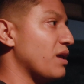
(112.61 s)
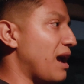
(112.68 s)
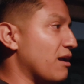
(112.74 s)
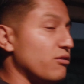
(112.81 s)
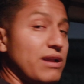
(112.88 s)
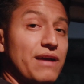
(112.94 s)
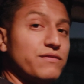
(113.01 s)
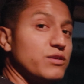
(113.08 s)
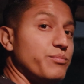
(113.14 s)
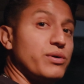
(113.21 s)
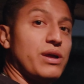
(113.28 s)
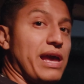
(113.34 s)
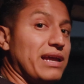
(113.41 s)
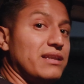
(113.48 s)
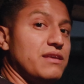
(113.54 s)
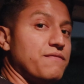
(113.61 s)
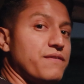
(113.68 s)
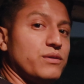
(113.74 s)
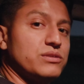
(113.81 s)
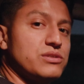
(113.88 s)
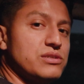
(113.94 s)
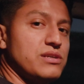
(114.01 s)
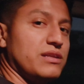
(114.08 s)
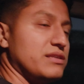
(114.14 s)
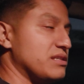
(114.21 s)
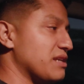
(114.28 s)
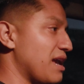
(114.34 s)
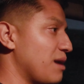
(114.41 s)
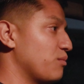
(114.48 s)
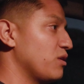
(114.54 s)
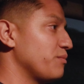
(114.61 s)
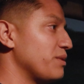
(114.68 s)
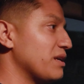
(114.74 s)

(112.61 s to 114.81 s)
I don't have to put ND filters on this camera